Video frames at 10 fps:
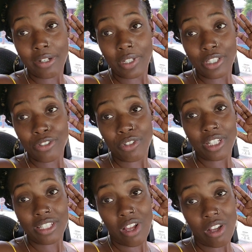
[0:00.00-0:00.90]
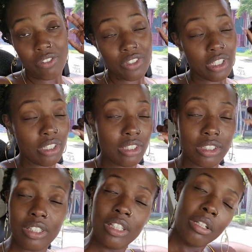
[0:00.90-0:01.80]
I don't get to read as often,
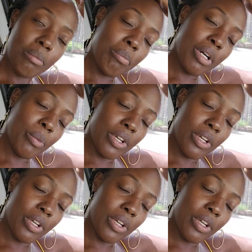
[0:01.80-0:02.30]
but